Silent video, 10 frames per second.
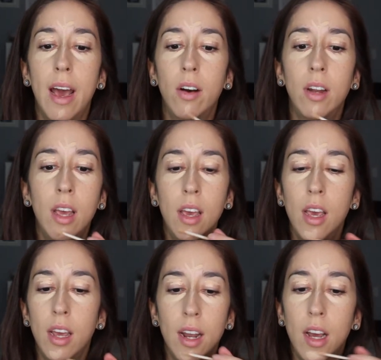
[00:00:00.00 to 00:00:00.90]
out,
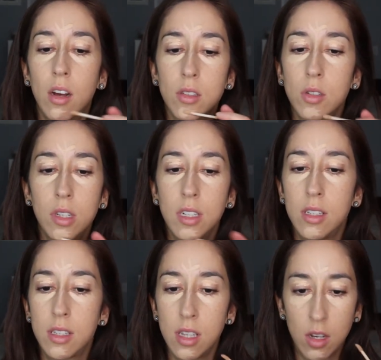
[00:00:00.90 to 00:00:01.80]
and I also
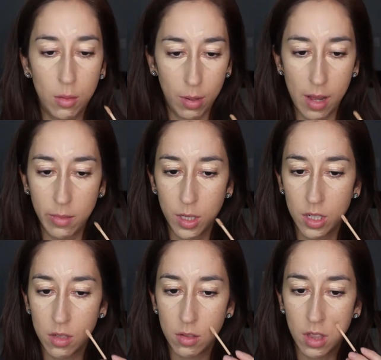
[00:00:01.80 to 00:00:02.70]
conceal
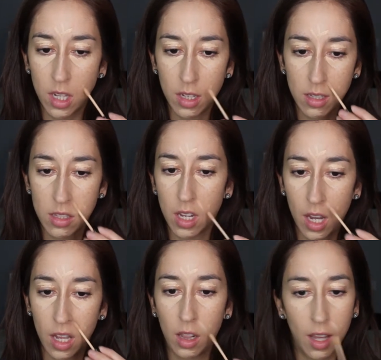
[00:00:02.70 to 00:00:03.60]
blemishes with this
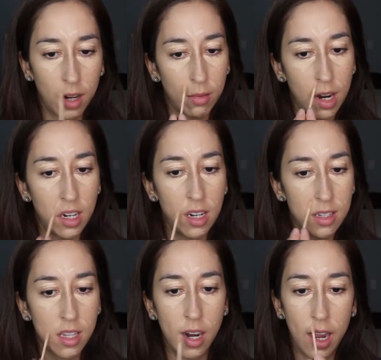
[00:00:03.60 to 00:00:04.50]
and like
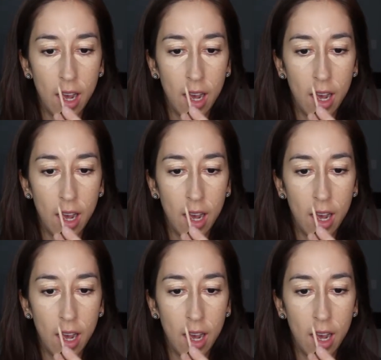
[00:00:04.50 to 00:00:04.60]
redness that I